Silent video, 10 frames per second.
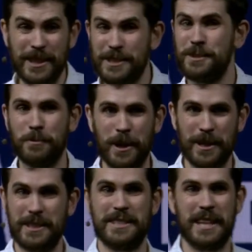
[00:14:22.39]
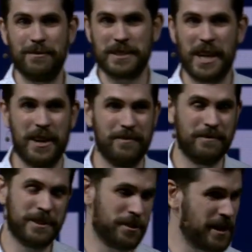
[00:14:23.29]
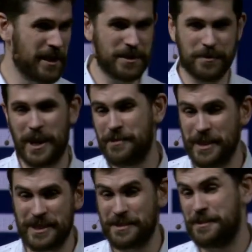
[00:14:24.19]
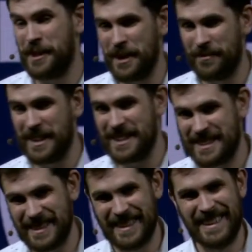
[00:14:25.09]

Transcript: into the world at the same time during those 5 years of development.